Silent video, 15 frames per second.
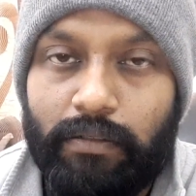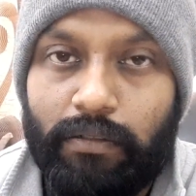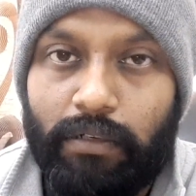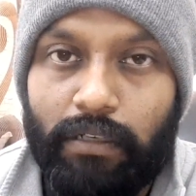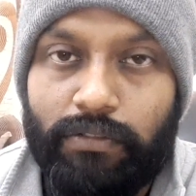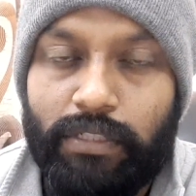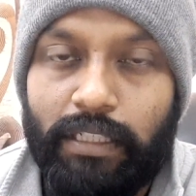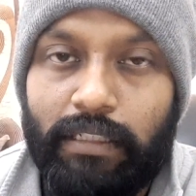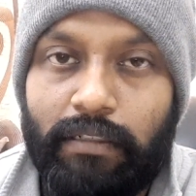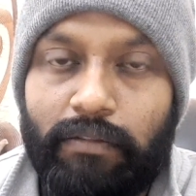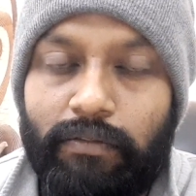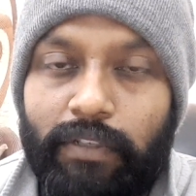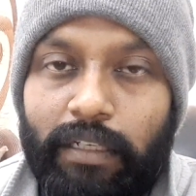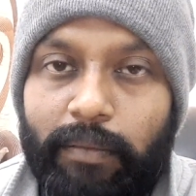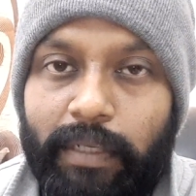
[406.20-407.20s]

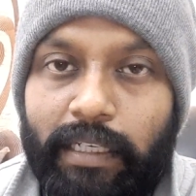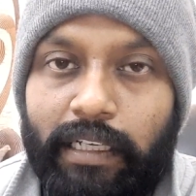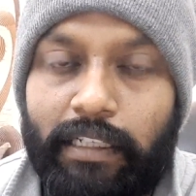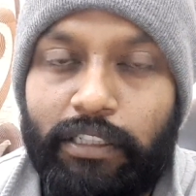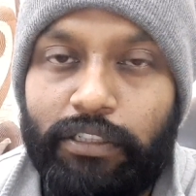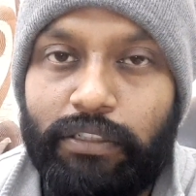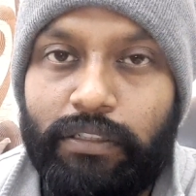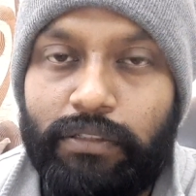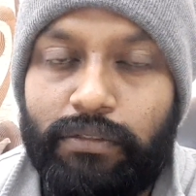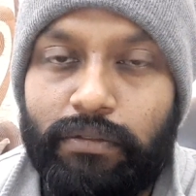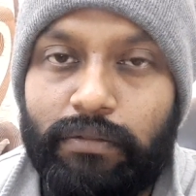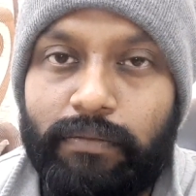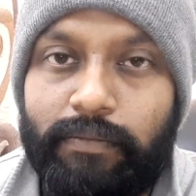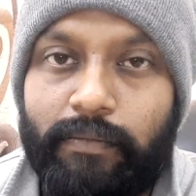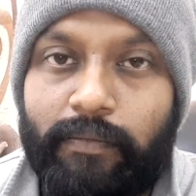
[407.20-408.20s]
costing will be an
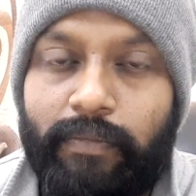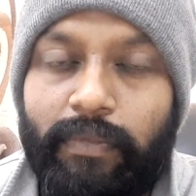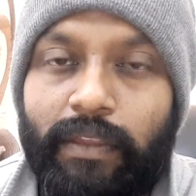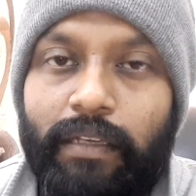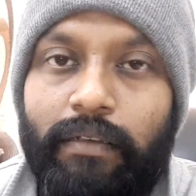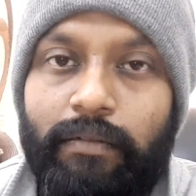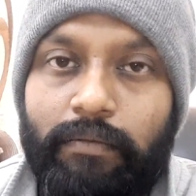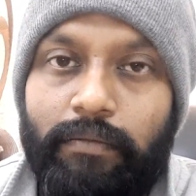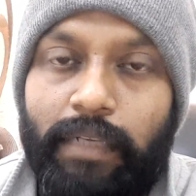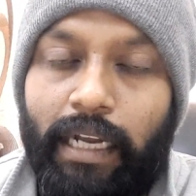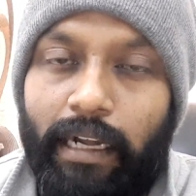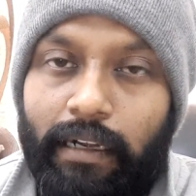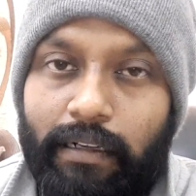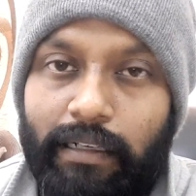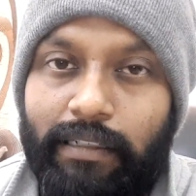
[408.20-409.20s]
issue,
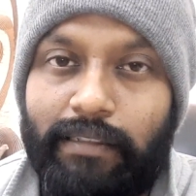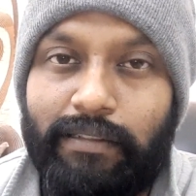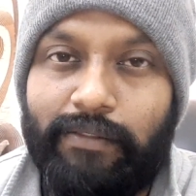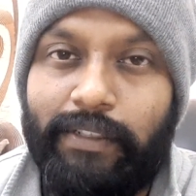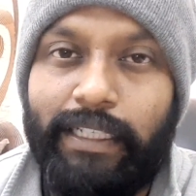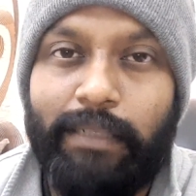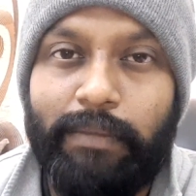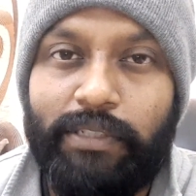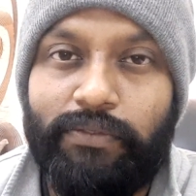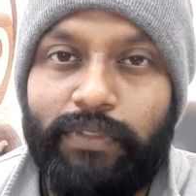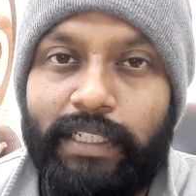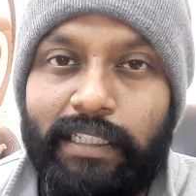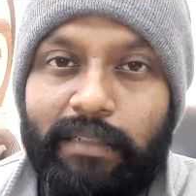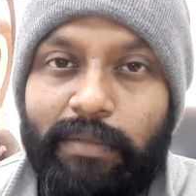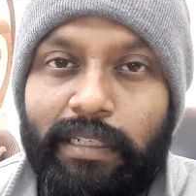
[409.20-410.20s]
and it is a very much
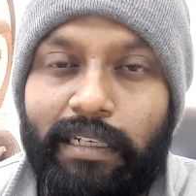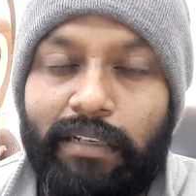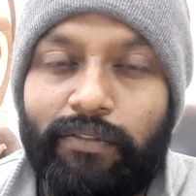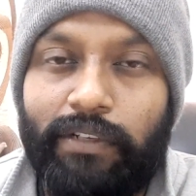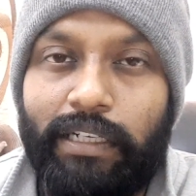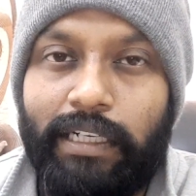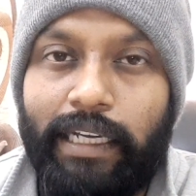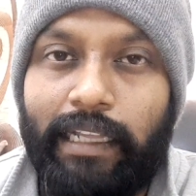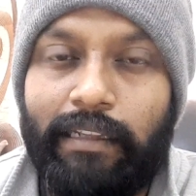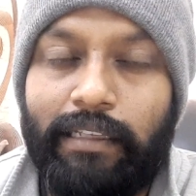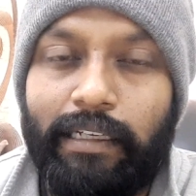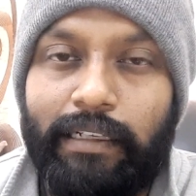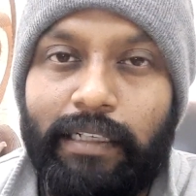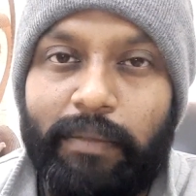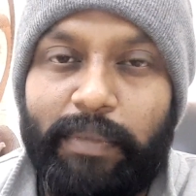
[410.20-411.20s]
variable and a volatile
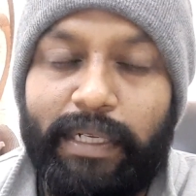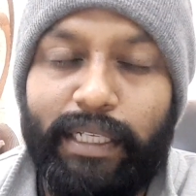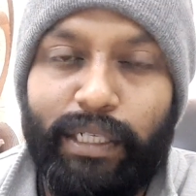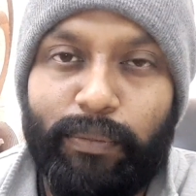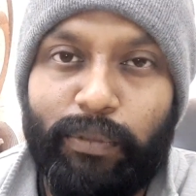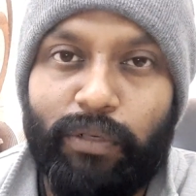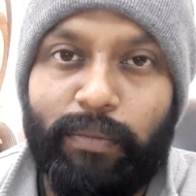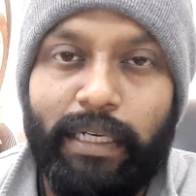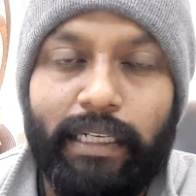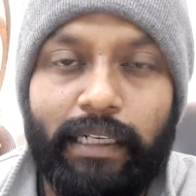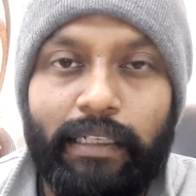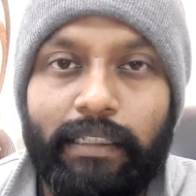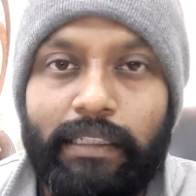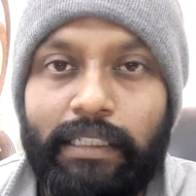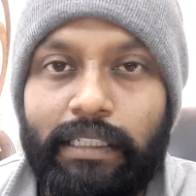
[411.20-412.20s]
thing depending upon
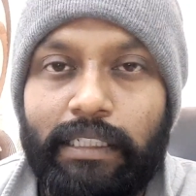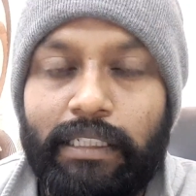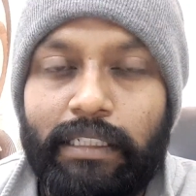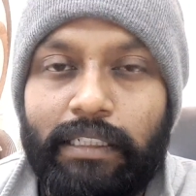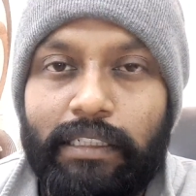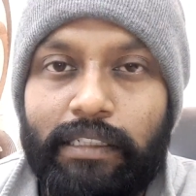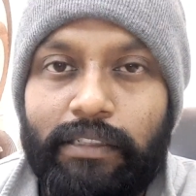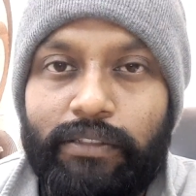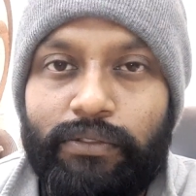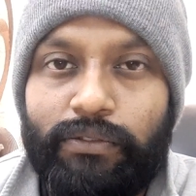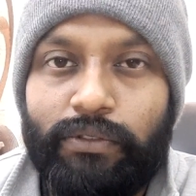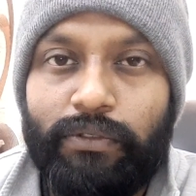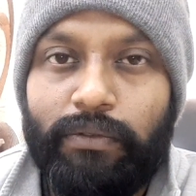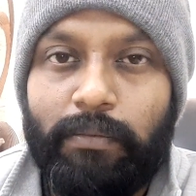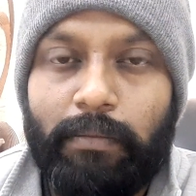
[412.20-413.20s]
market.
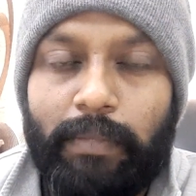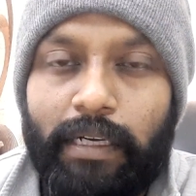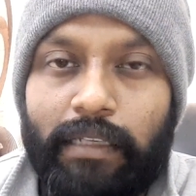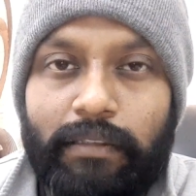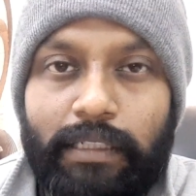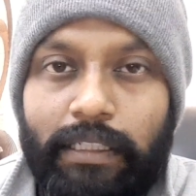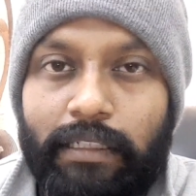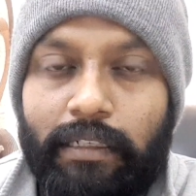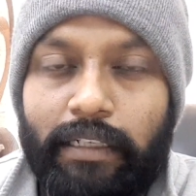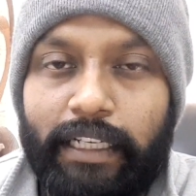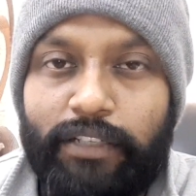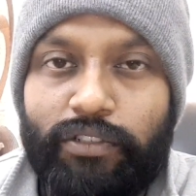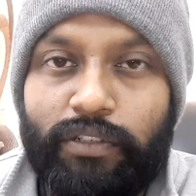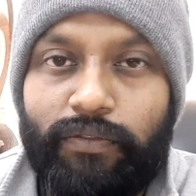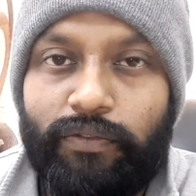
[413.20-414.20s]
So consider a
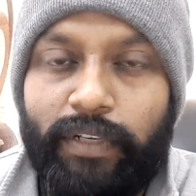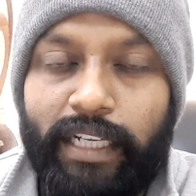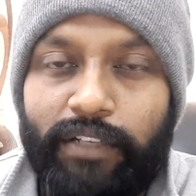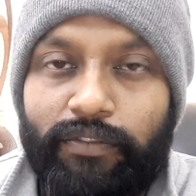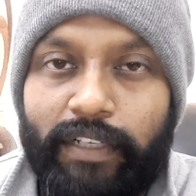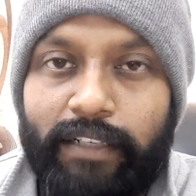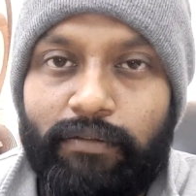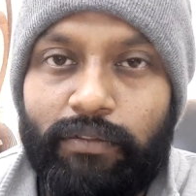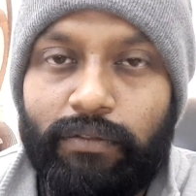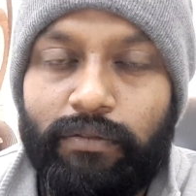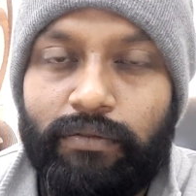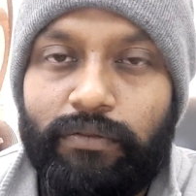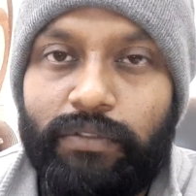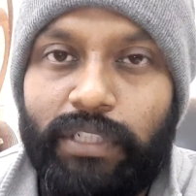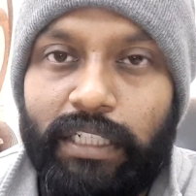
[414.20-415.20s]
range of 35
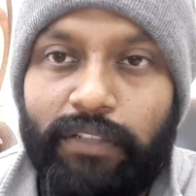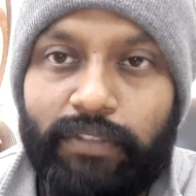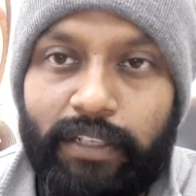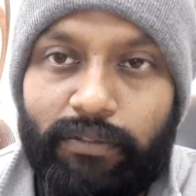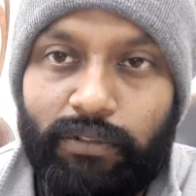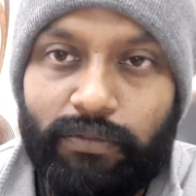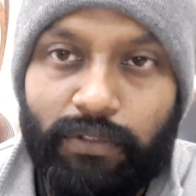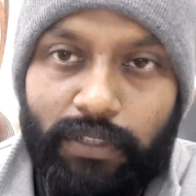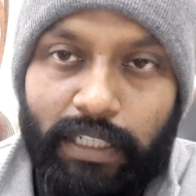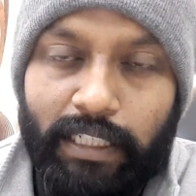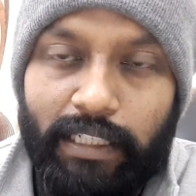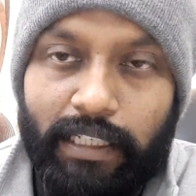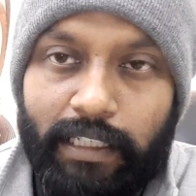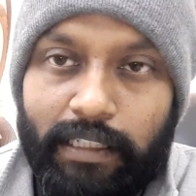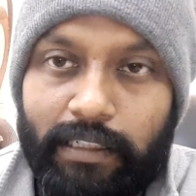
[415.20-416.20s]
to
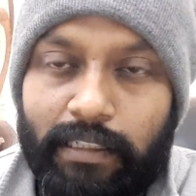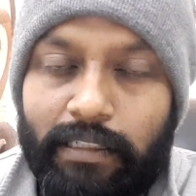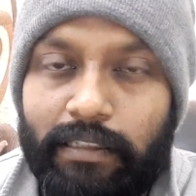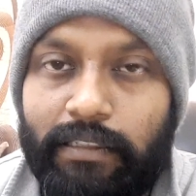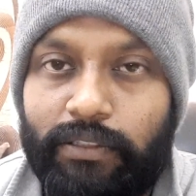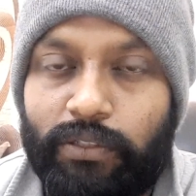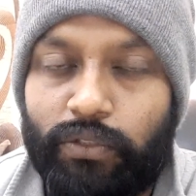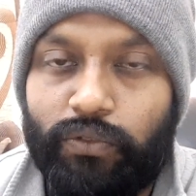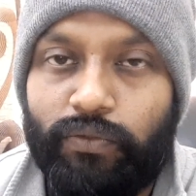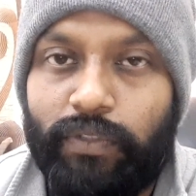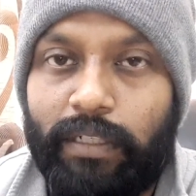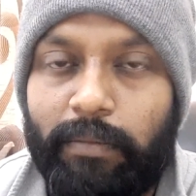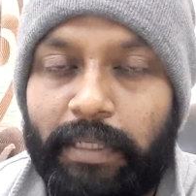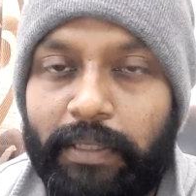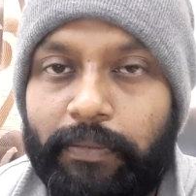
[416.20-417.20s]
40k you
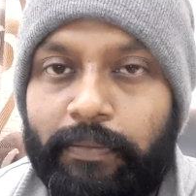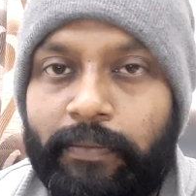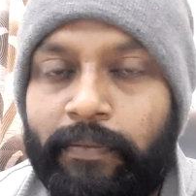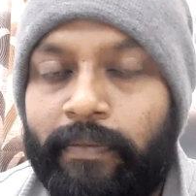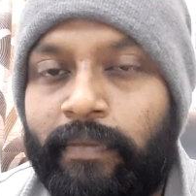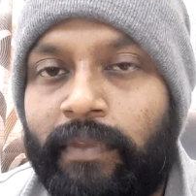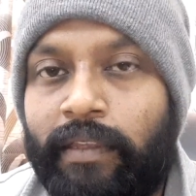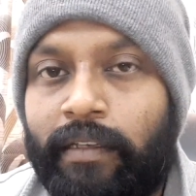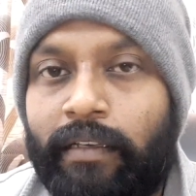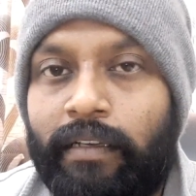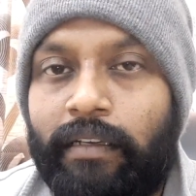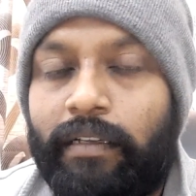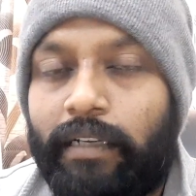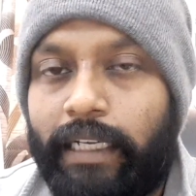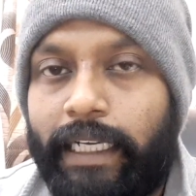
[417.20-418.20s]
will be
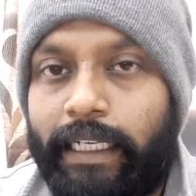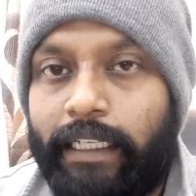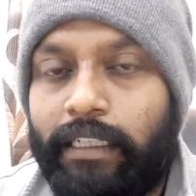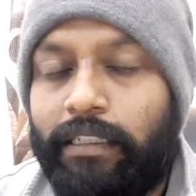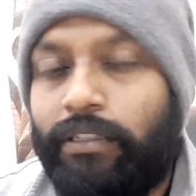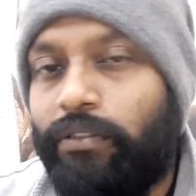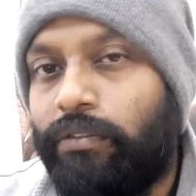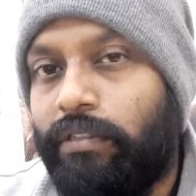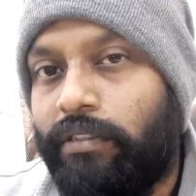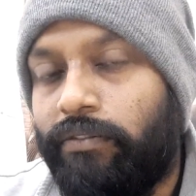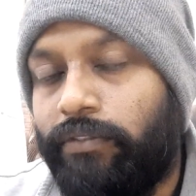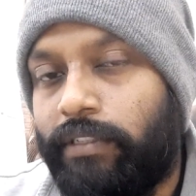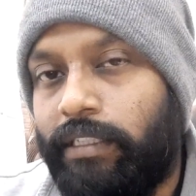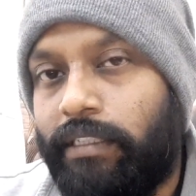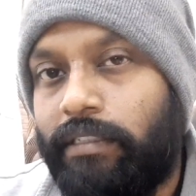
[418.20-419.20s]
needing to
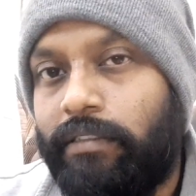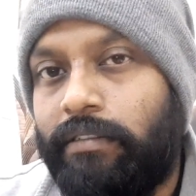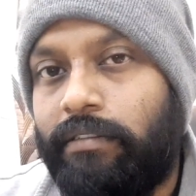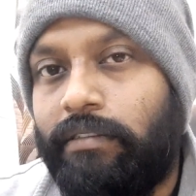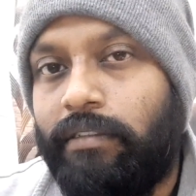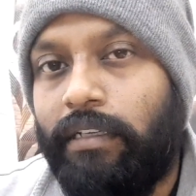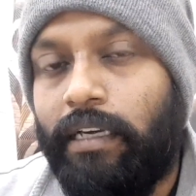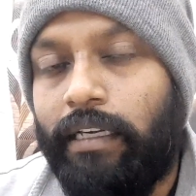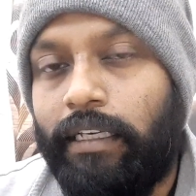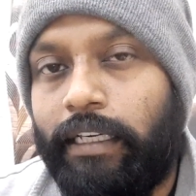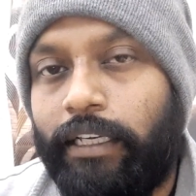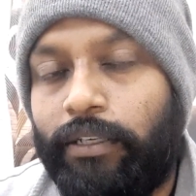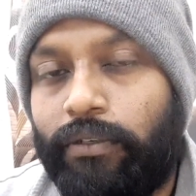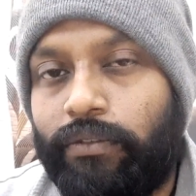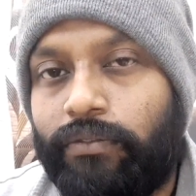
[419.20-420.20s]
convert 100
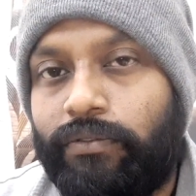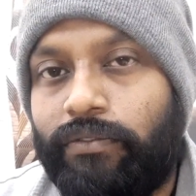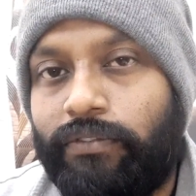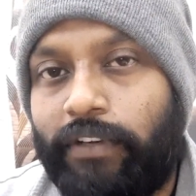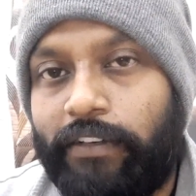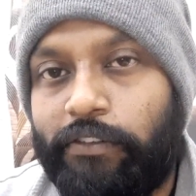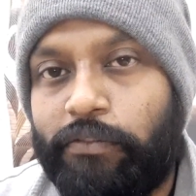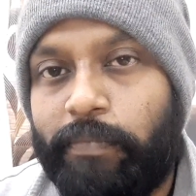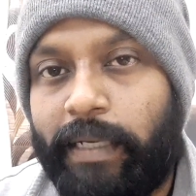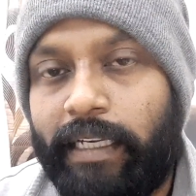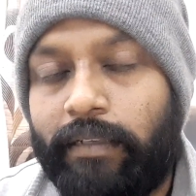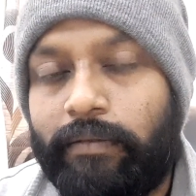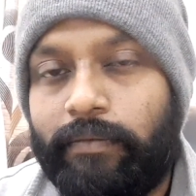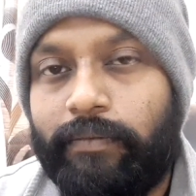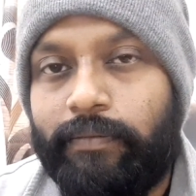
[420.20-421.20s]
into 5-speed.